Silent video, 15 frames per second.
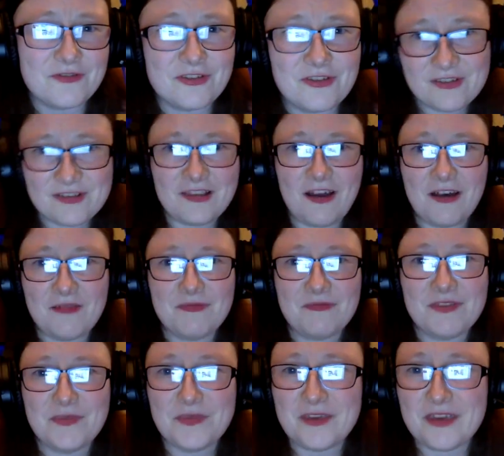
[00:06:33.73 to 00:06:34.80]
It's just not
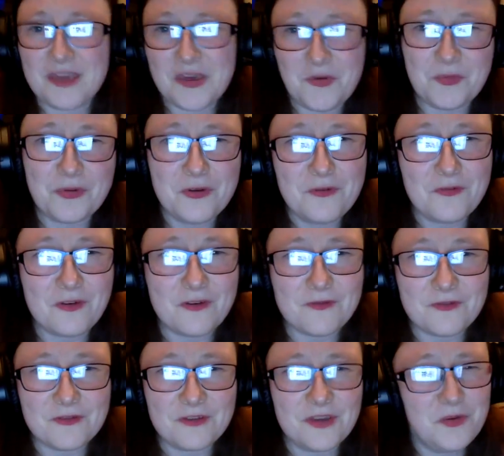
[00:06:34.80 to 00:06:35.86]
something you approve
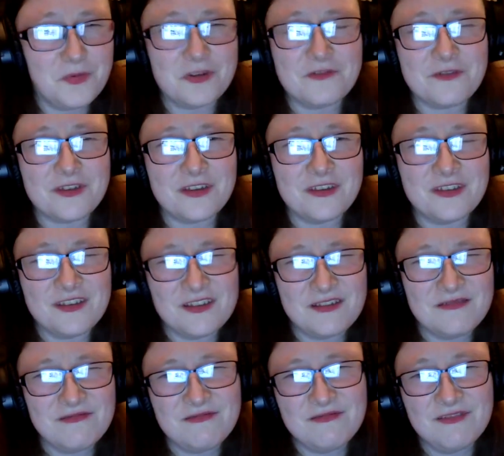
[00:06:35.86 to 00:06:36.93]
of or you would read, you
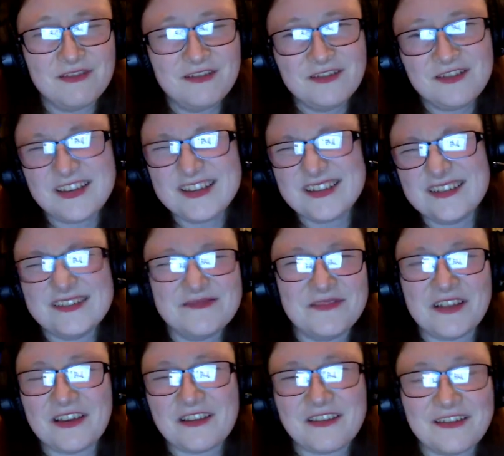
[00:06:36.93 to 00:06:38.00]
know? I, I
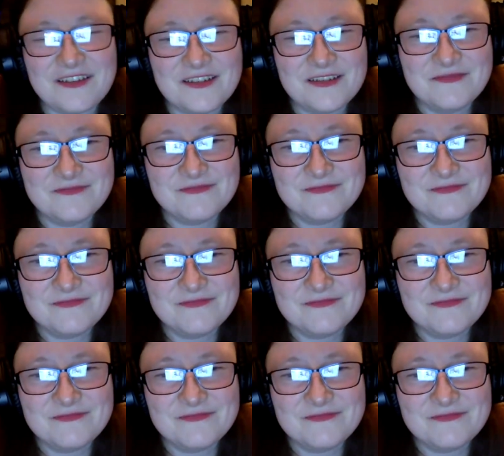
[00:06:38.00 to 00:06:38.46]
don't like that.